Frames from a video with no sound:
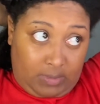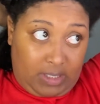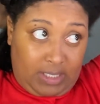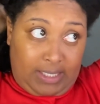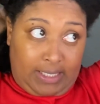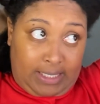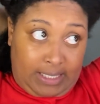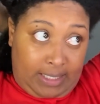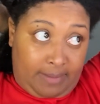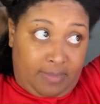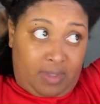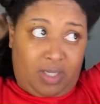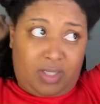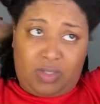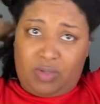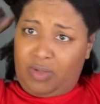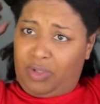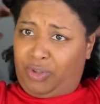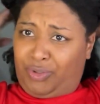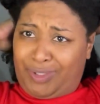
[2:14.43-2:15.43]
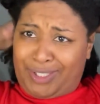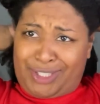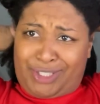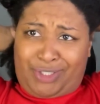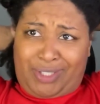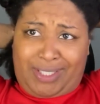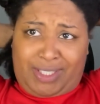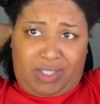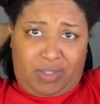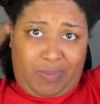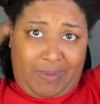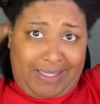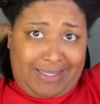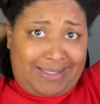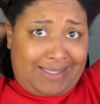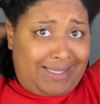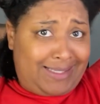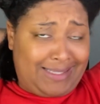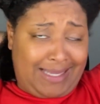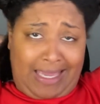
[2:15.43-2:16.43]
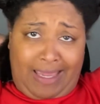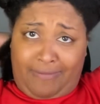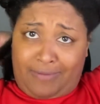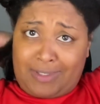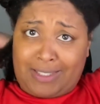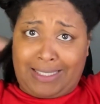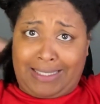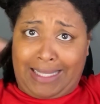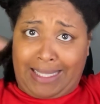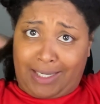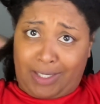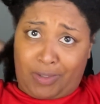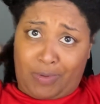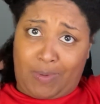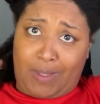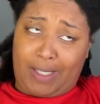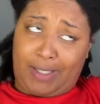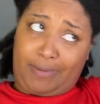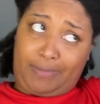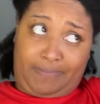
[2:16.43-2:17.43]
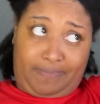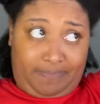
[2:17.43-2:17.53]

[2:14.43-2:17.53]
And I'm gonna do a 3-strand twist because I haven't done that in a while.